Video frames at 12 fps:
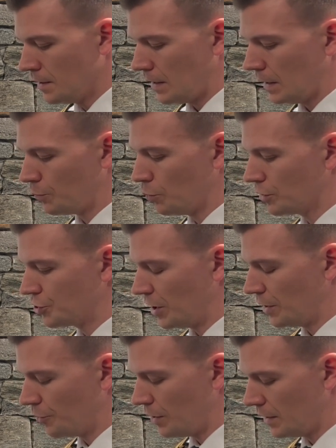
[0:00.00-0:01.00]
it will
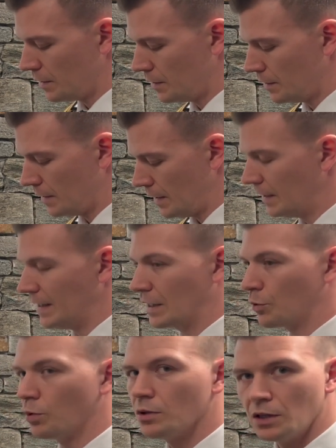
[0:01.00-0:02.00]
generate an
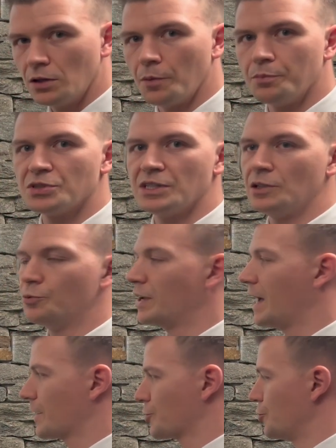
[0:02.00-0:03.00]
equal and opposite
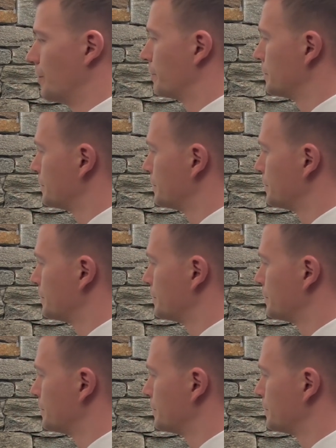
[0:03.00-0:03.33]
reaction.